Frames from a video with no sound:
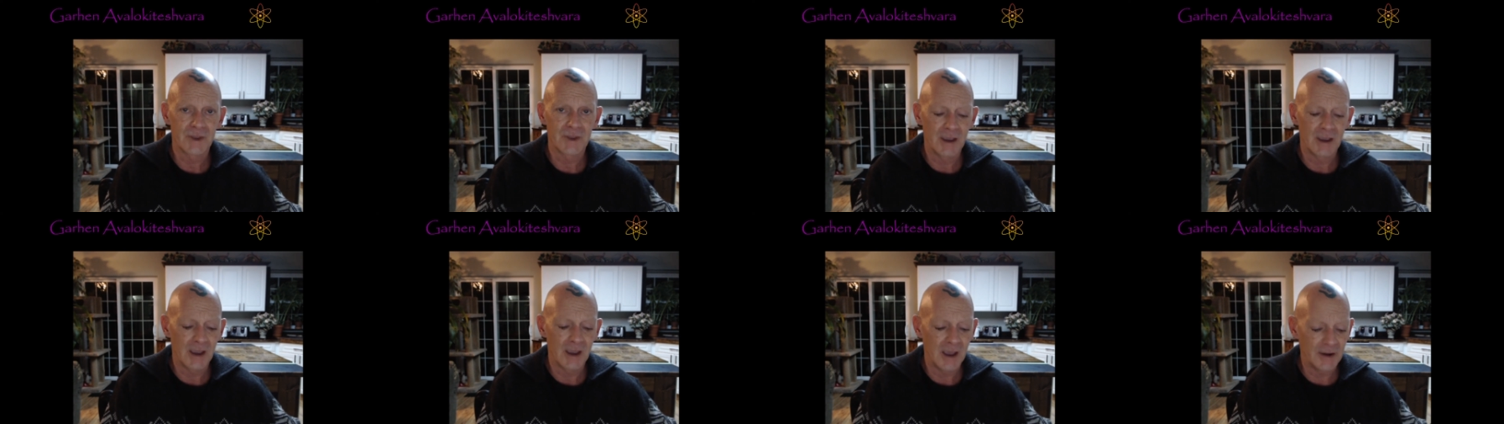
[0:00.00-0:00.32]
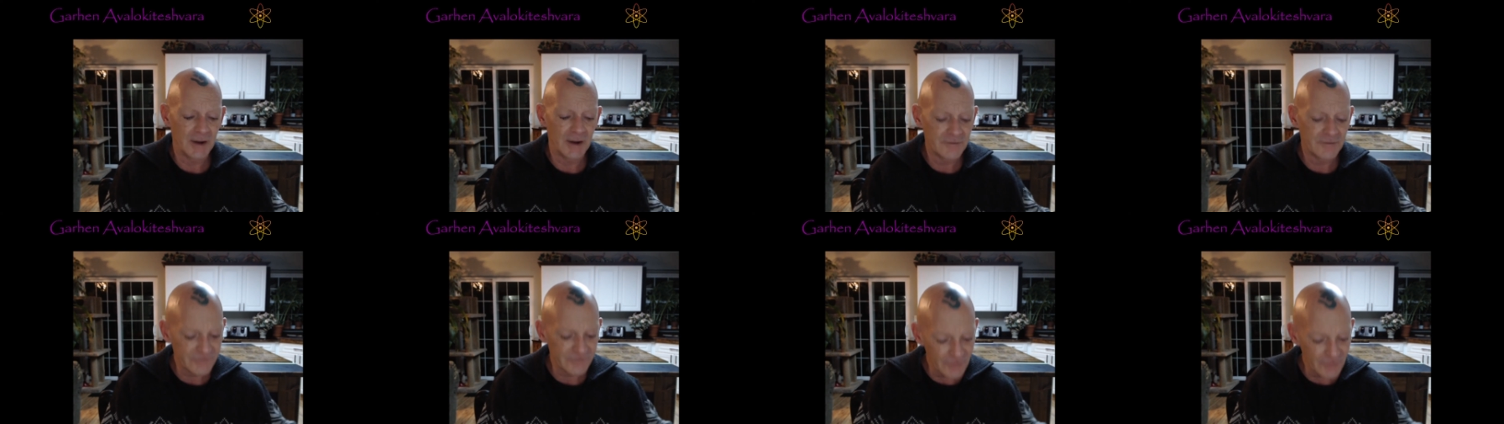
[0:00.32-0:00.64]
And
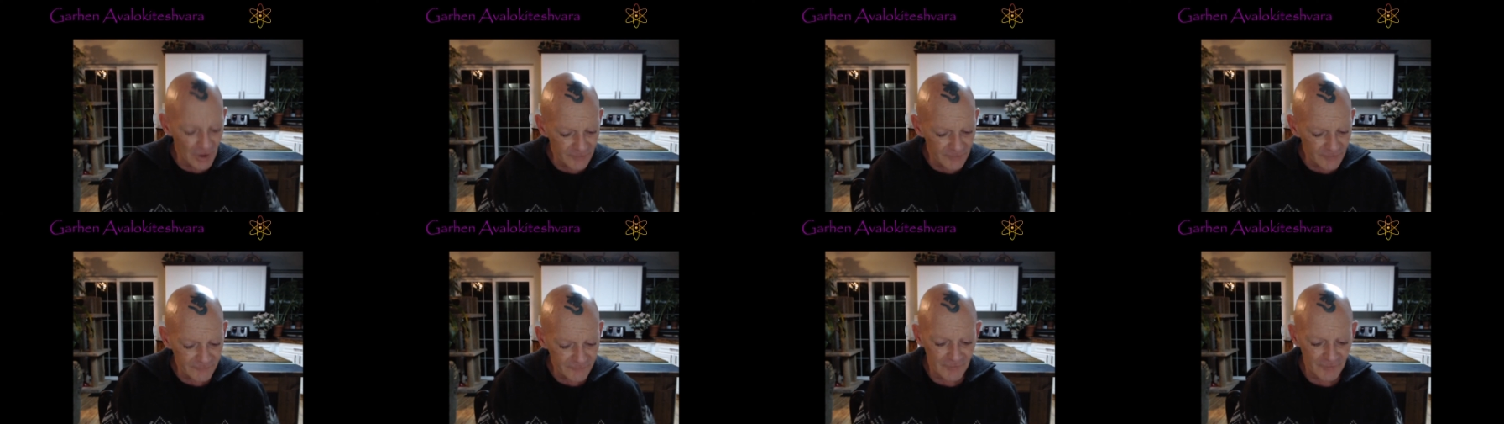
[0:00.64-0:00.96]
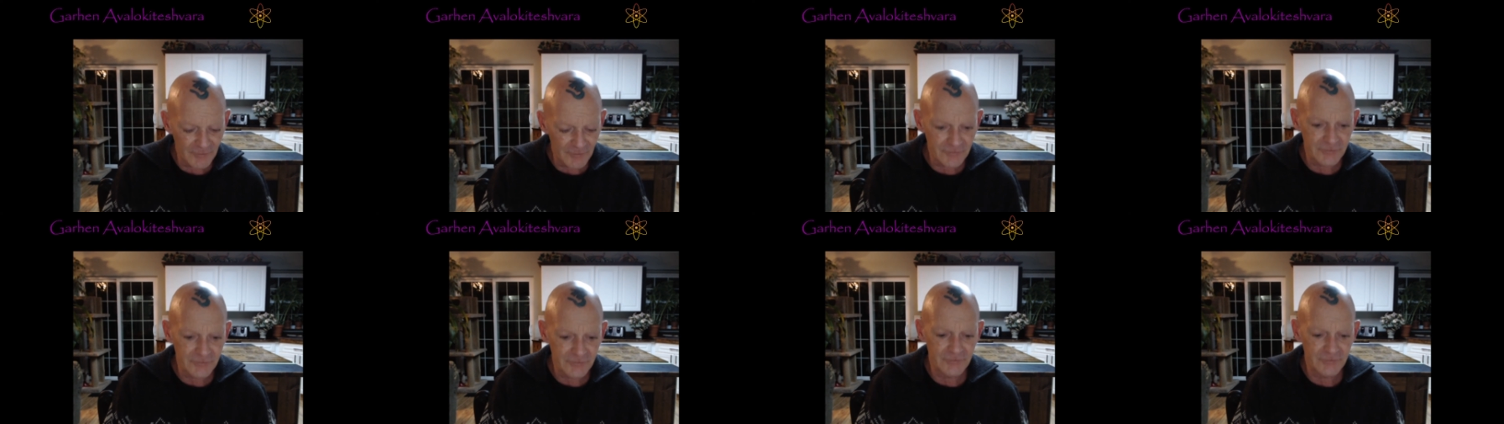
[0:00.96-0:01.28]
it's not
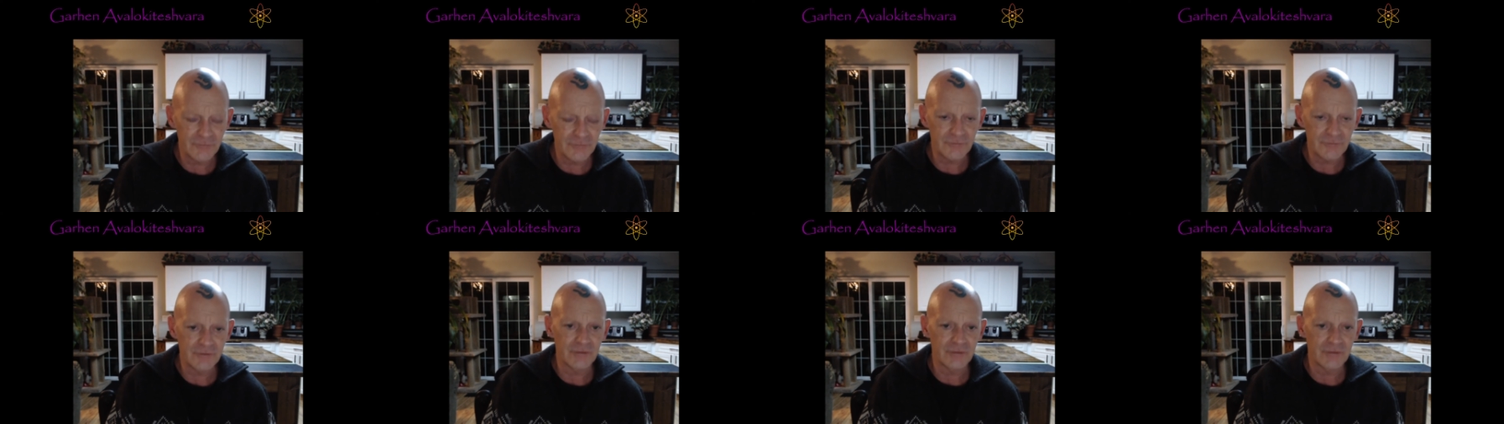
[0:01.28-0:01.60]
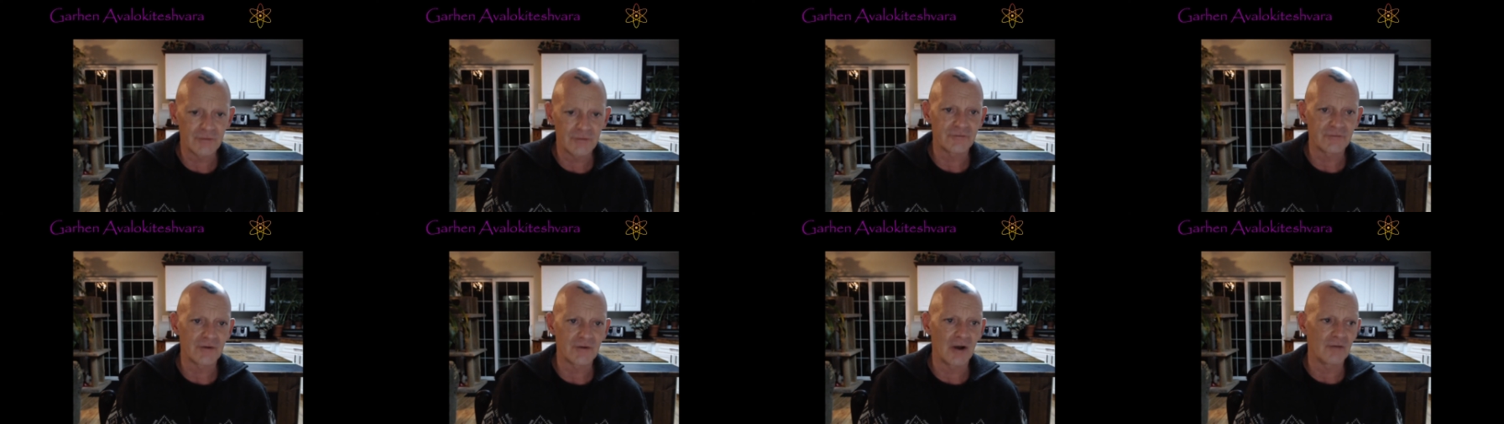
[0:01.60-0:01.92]
fair to do to
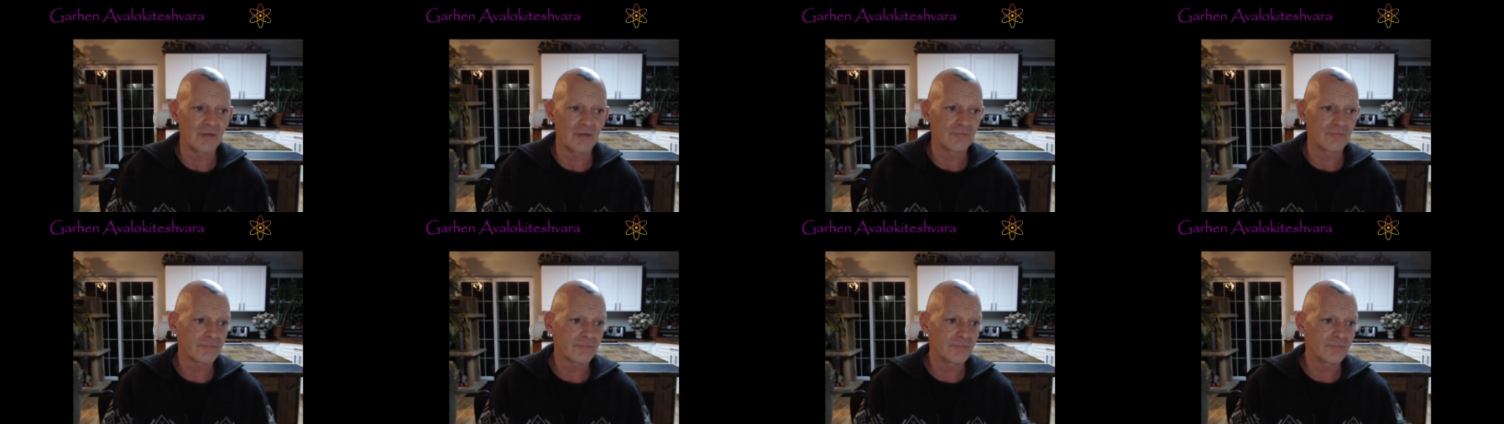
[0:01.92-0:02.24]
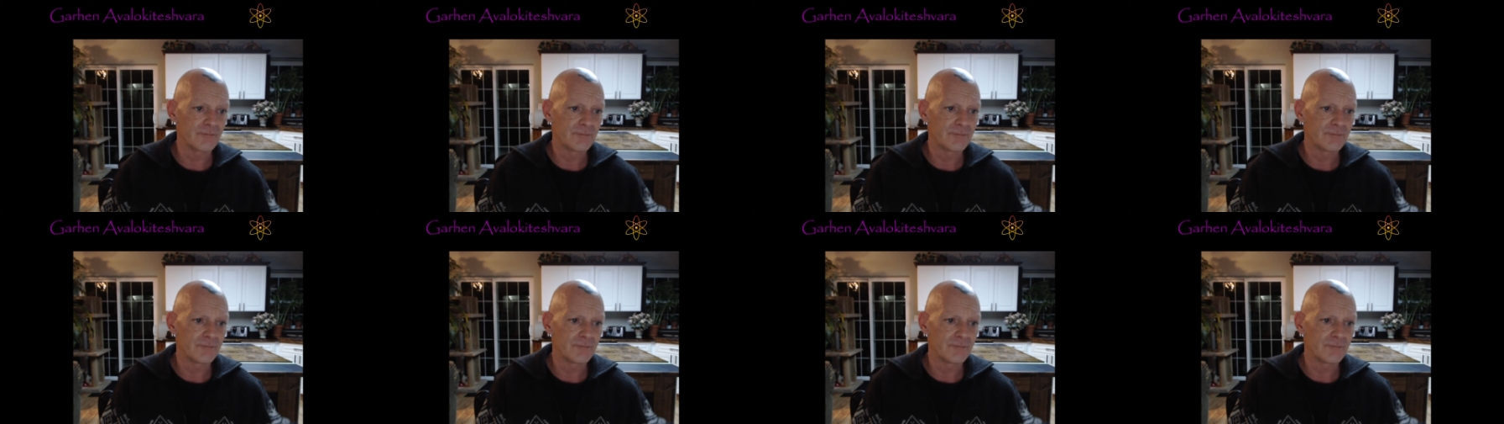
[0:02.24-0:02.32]
yourself.